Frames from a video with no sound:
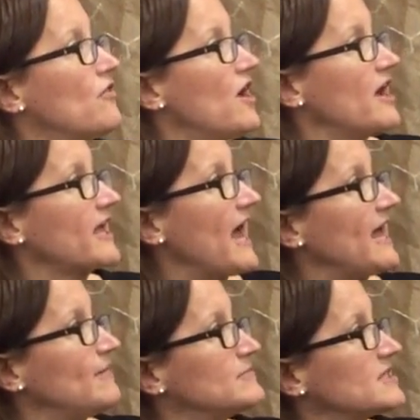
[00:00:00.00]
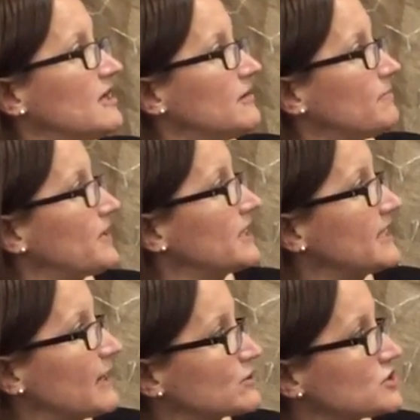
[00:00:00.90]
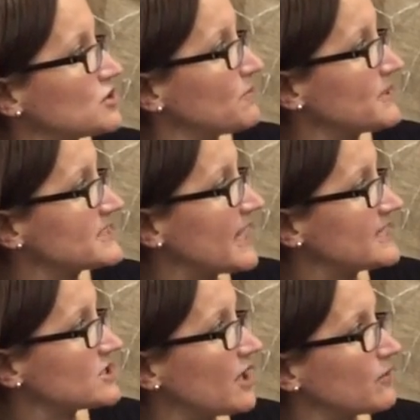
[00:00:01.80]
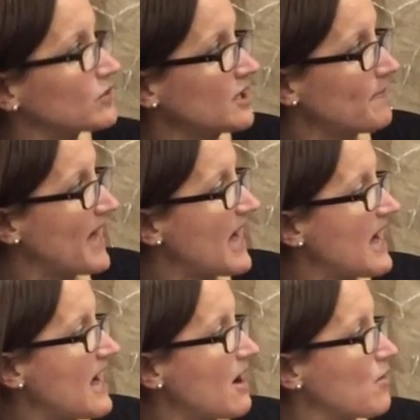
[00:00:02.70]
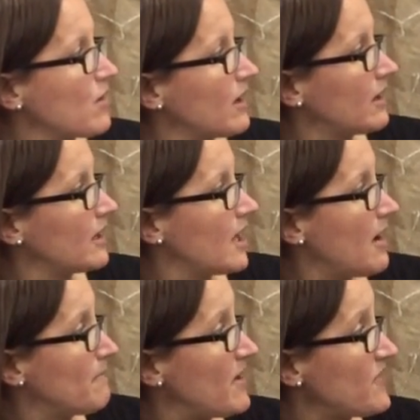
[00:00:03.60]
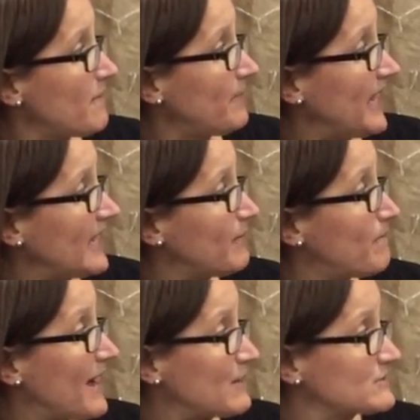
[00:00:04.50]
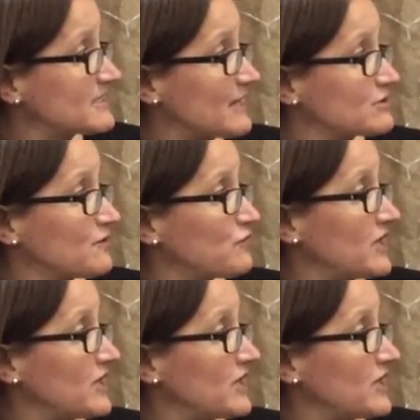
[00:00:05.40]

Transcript: The game's up, yelled Supertato. Kapow! But the pea bounced out of